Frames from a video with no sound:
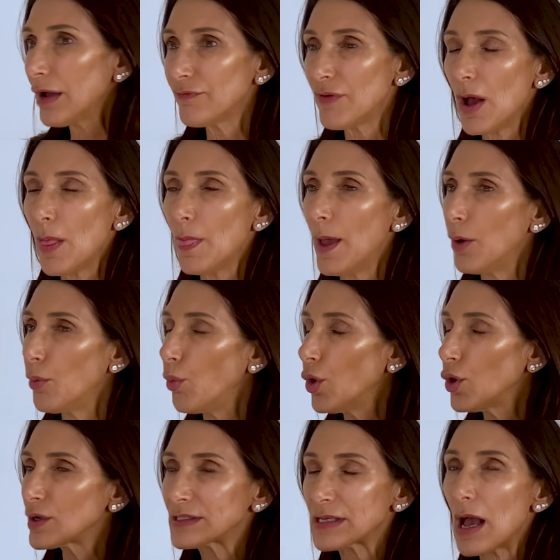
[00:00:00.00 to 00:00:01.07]
I find that
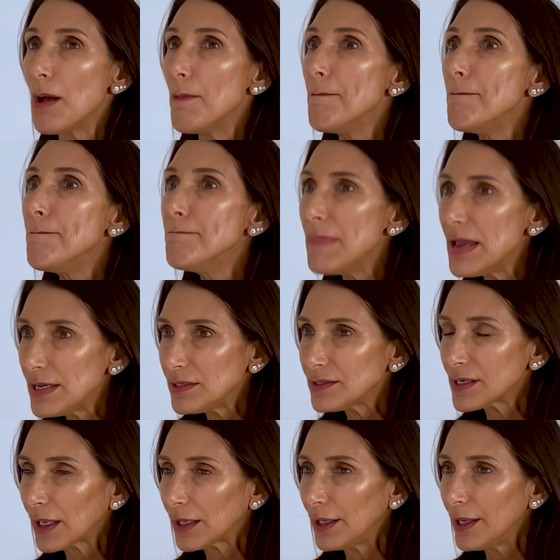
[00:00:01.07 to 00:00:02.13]
works
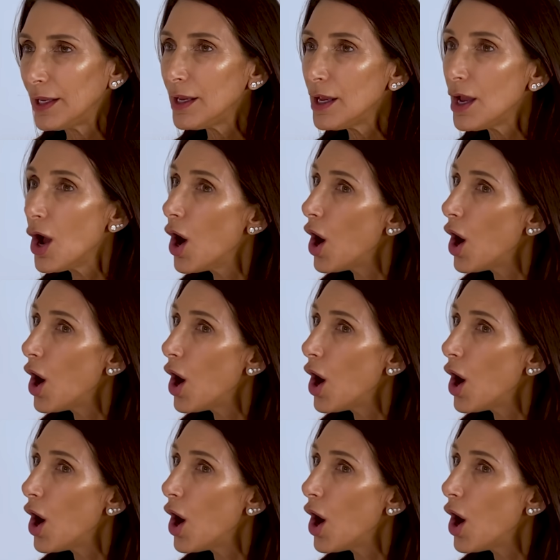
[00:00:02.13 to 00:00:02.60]
amazingly.